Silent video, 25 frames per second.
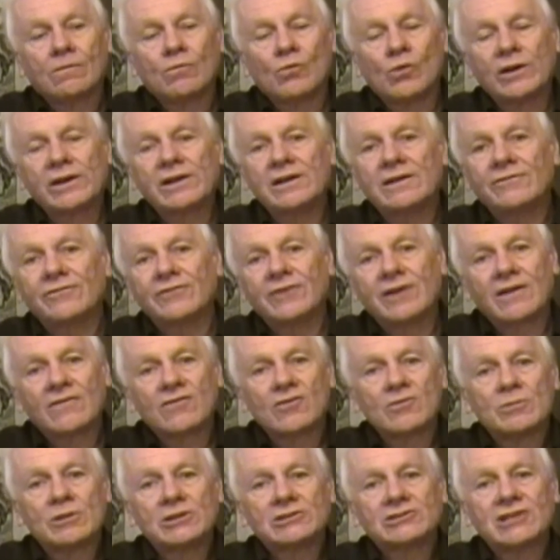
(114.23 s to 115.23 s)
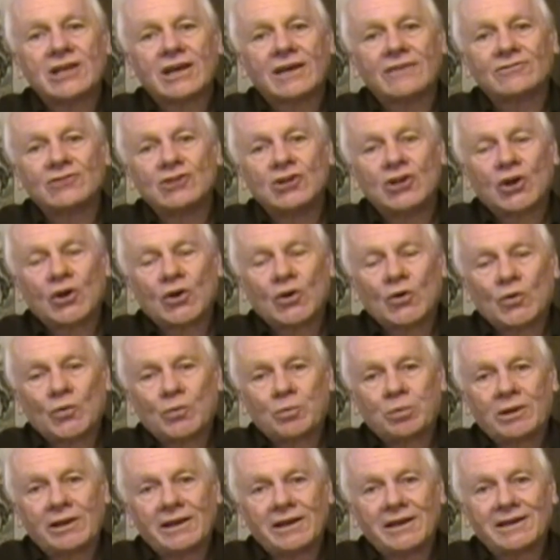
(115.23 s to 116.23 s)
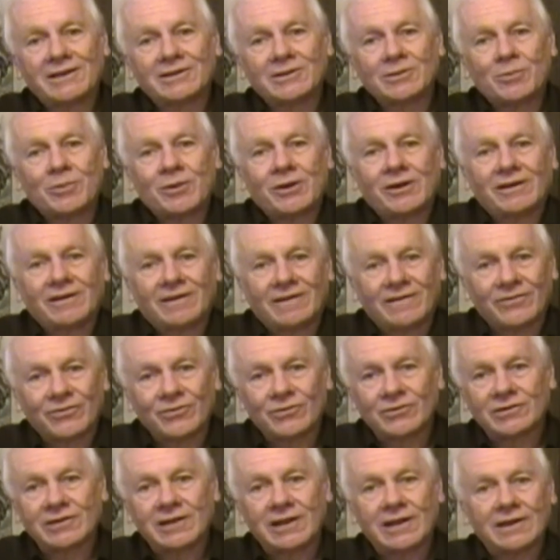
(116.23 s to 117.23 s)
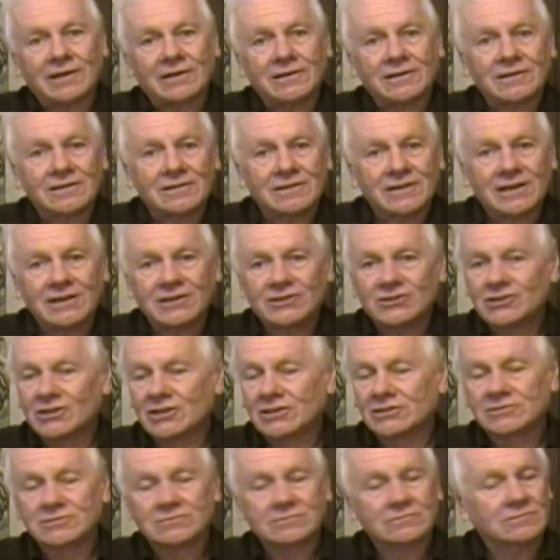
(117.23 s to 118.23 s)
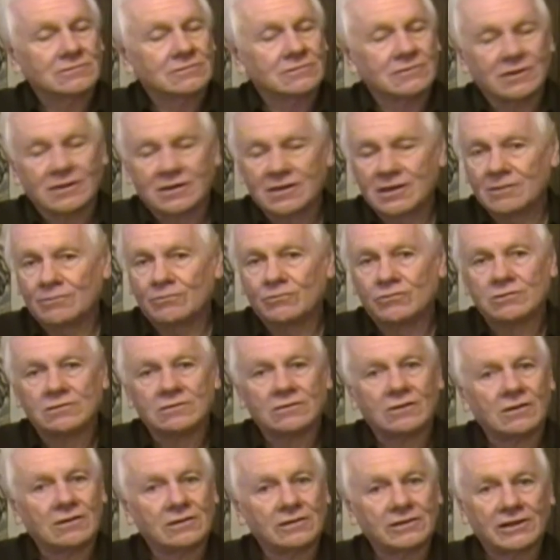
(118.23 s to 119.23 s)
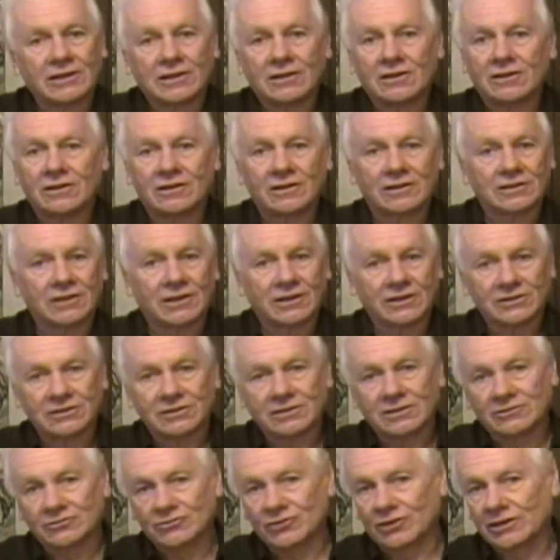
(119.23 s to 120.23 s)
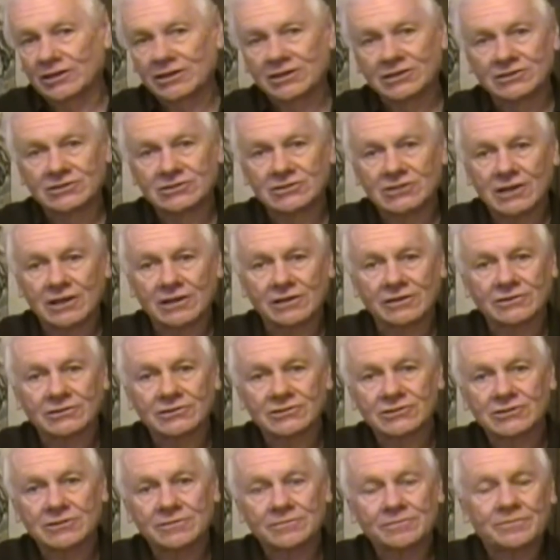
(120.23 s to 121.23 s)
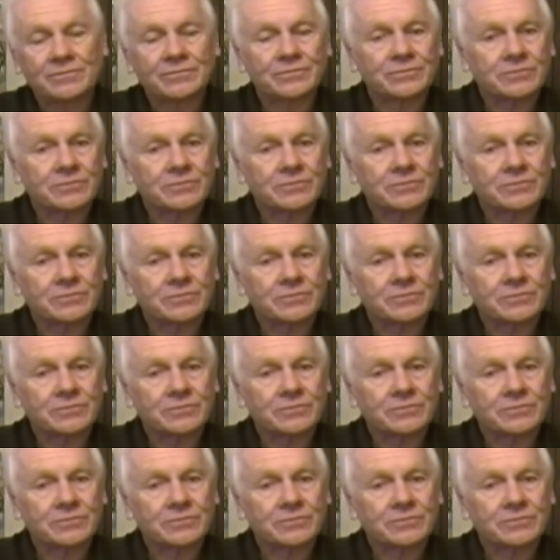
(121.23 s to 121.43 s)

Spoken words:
what if governments have no plan to pay off their debt? They just keep rolling along like drunken sailors.